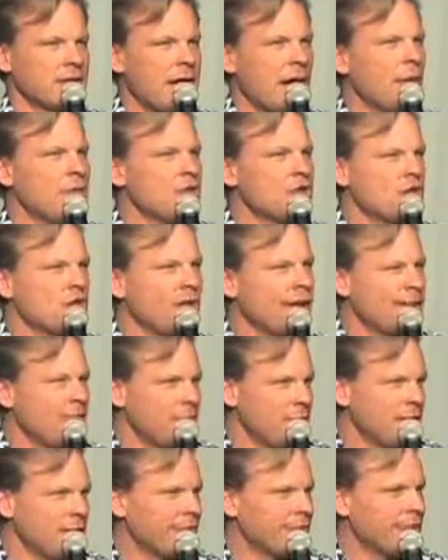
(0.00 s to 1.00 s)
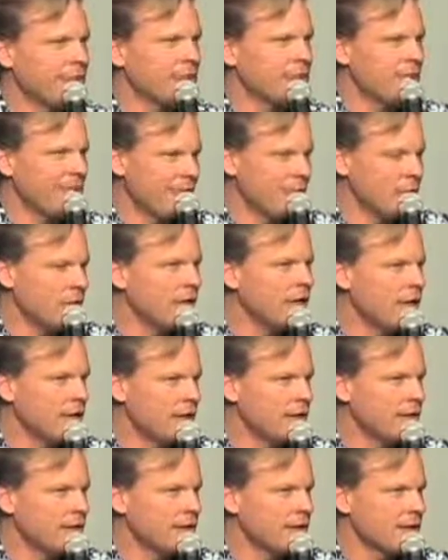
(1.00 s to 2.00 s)
How would your life be different if you
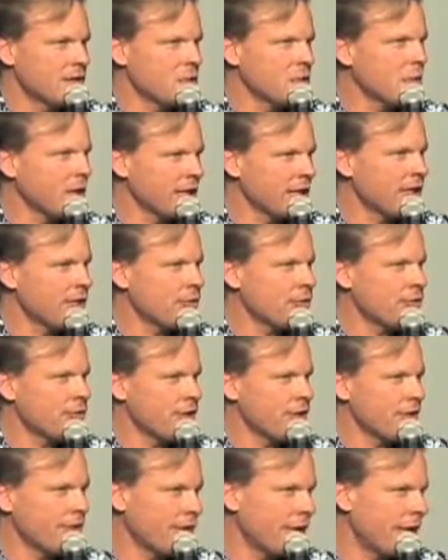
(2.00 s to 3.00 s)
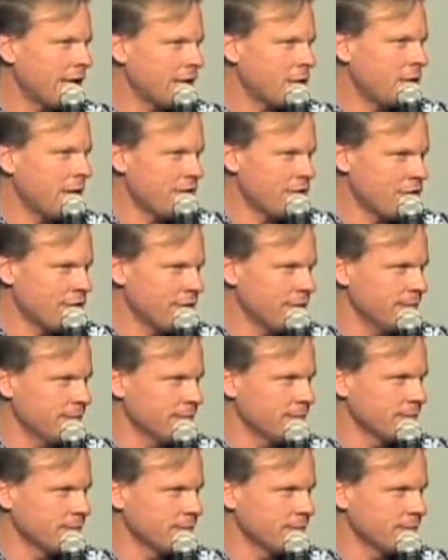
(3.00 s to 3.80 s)
did? It's a really interesting thought question.